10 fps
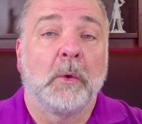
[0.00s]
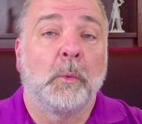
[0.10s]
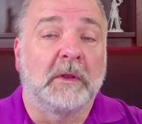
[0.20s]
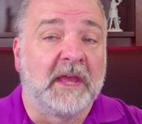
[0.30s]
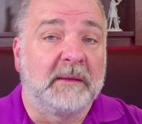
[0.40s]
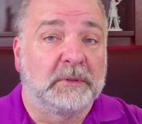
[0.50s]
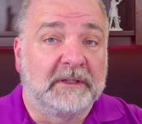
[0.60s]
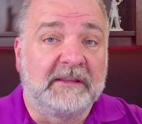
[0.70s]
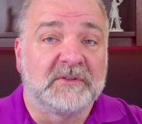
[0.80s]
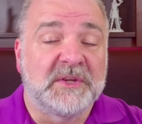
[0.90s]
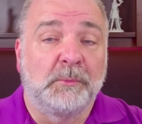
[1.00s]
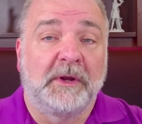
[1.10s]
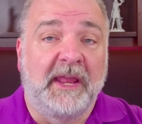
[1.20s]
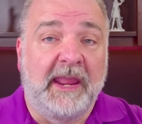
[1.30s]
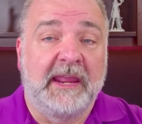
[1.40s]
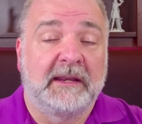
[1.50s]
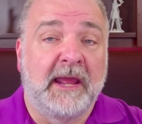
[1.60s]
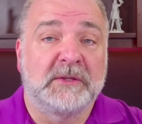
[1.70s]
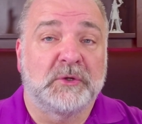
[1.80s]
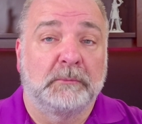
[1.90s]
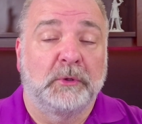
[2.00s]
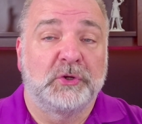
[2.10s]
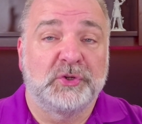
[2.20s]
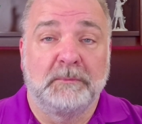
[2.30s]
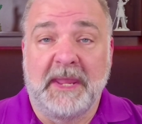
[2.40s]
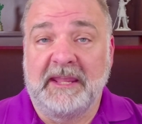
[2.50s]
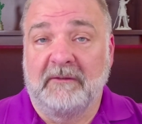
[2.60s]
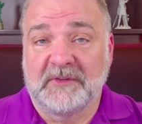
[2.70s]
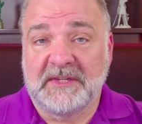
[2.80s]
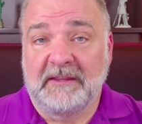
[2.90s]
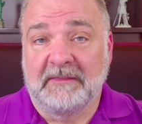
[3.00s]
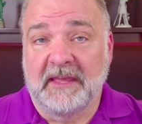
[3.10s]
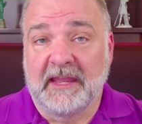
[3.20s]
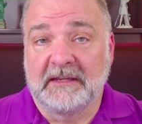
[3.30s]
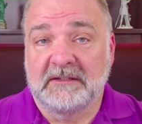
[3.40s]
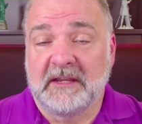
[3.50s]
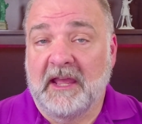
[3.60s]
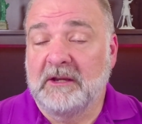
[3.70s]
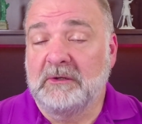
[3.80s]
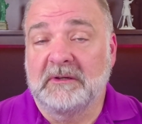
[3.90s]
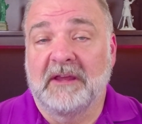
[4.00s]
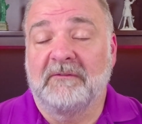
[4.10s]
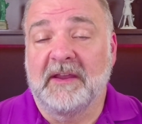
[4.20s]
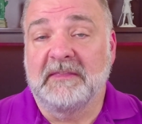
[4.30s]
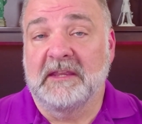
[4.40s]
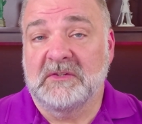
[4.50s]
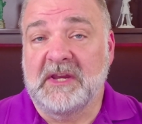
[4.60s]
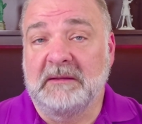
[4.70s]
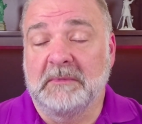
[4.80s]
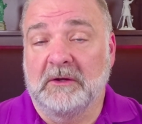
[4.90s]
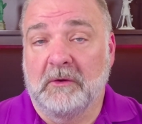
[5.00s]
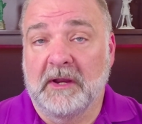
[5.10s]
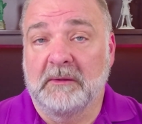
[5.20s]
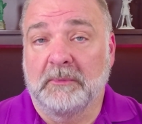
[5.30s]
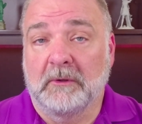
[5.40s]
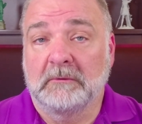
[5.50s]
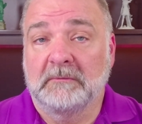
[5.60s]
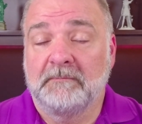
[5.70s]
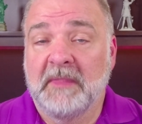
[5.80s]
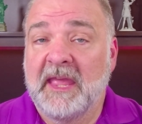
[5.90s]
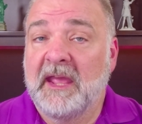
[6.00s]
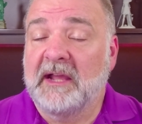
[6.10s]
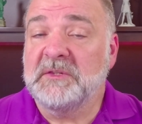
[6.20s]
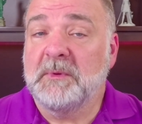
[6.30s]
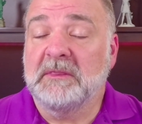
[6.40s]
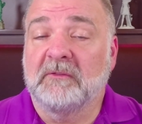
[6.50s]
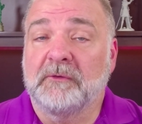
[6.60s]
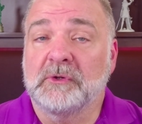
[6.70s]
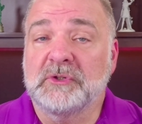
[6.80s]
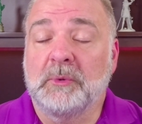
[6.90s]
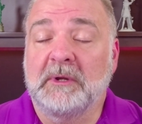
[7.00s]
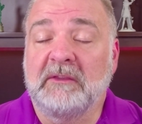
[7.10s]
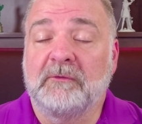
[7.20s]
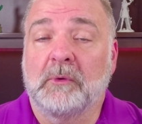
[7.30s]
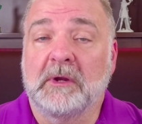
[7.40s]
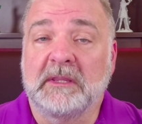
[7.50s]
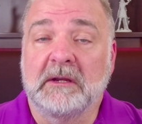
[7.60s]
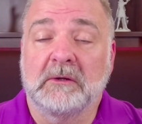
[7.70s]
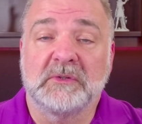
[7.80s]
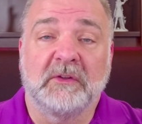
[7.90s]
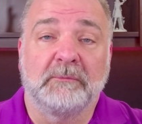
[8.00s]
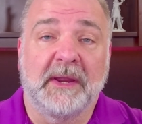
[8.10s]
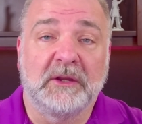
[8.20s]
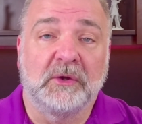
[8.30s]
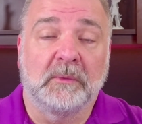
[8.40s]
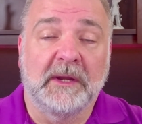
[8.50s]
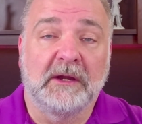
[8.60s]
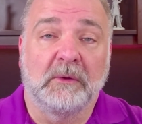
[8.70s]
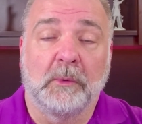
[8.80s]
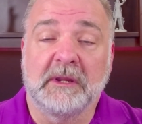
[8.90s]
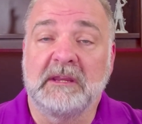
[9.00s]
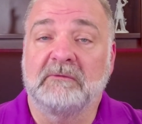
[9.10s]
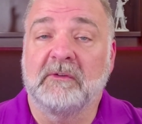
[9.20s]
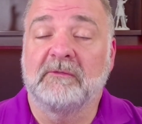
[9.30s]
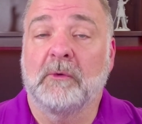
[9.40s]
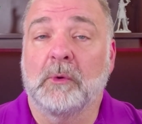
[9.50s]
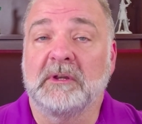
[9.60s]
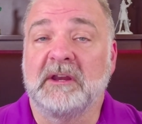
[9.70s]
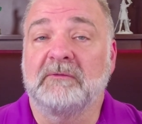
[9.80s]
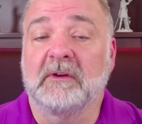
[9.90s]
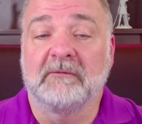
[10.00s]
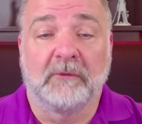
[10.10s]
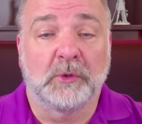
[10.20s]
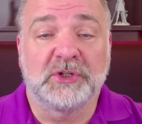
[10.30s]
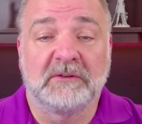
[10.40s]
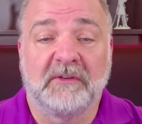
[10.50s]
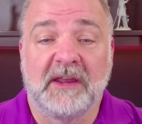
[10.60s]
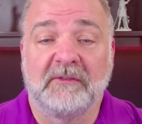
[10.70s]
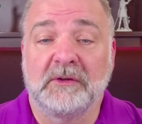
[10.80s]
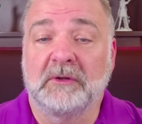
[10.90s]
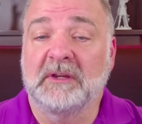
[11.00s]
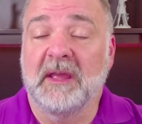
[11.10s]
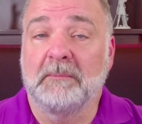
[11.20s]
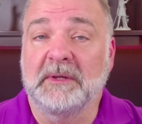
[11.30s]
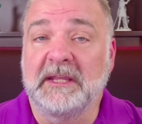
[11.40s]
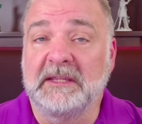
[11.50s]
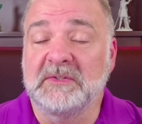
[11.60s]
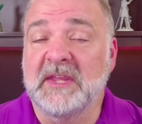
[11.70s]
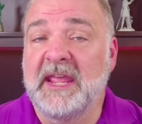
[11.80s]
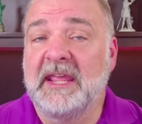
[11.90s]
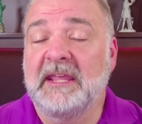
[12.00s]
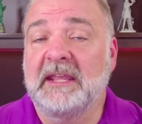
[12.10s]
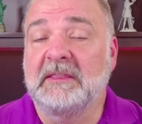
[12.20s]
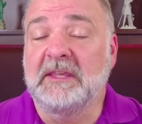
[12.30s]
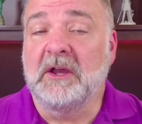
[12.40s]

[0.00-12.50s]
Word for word: While I believe someone at Anheuser-Busch may have said that, I do not find that statement credible. I spent the first twenty-four years of my career working for four different Fortune five hundred companies in the